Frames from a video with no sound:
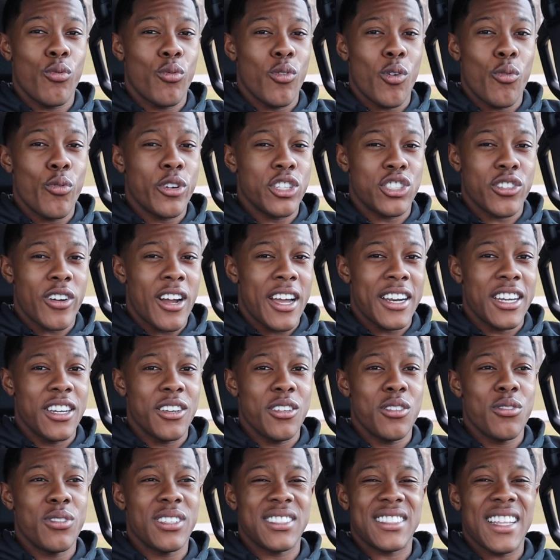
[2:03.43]
what we're trying to
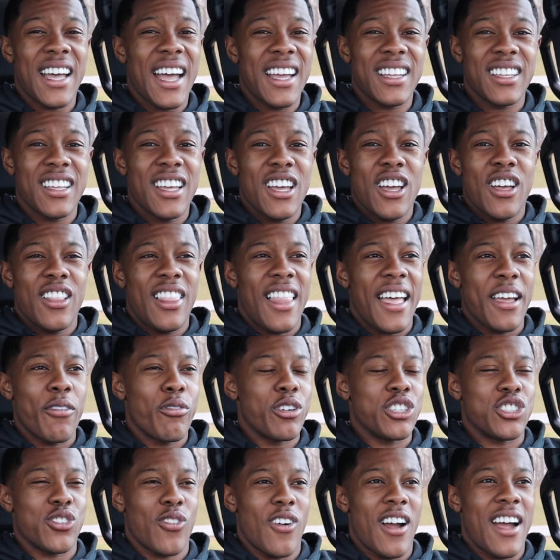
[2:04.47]
do, it's not like
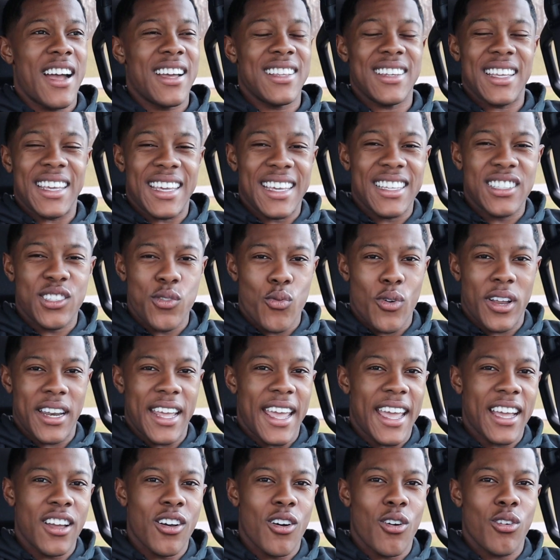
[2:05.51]
we're trying to get to an
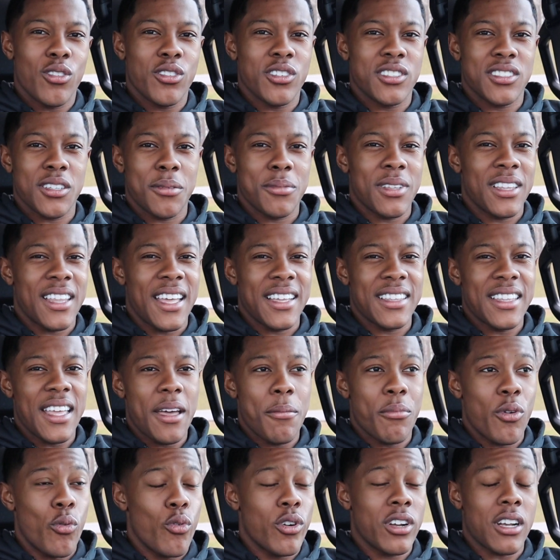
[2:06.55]
end goal or something like
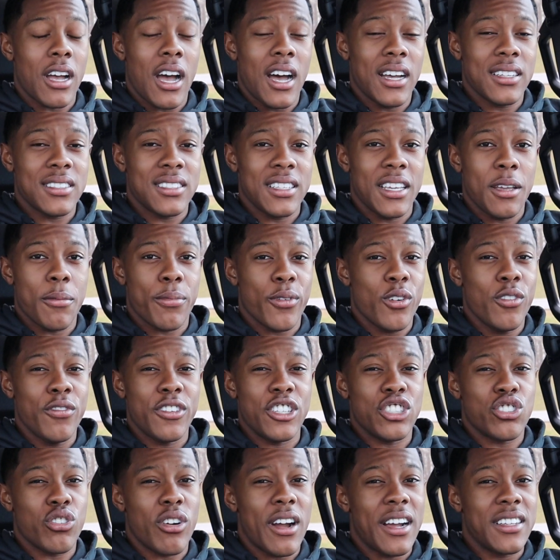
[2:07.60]
that, but we're constantly
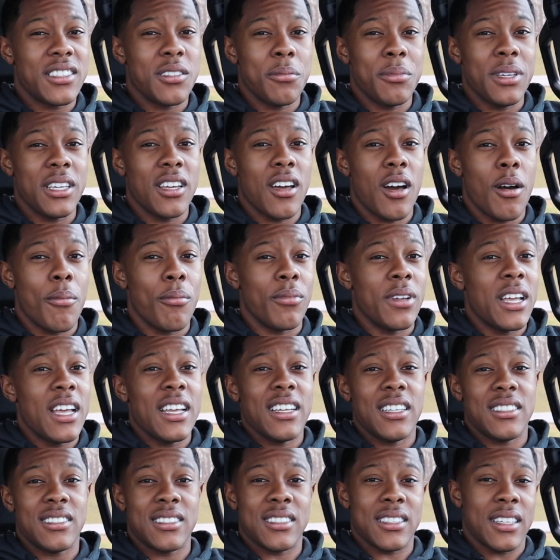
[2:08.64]
improving, trying to
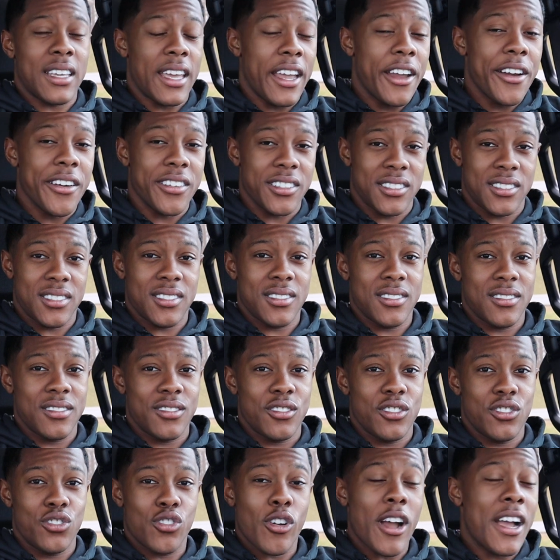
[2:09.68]
become scarce
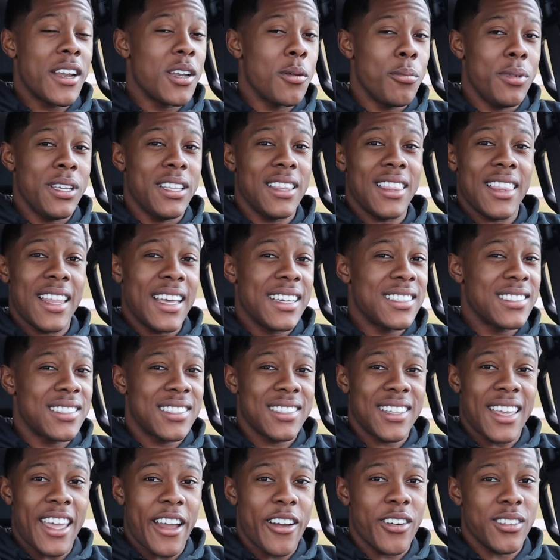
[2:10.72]
trying to be less
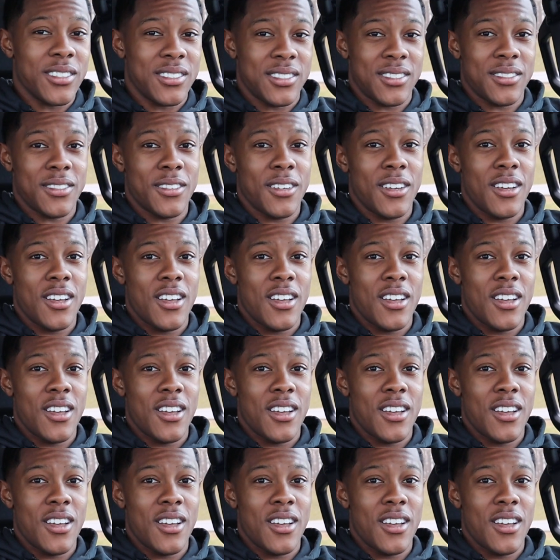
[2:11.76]
scarce,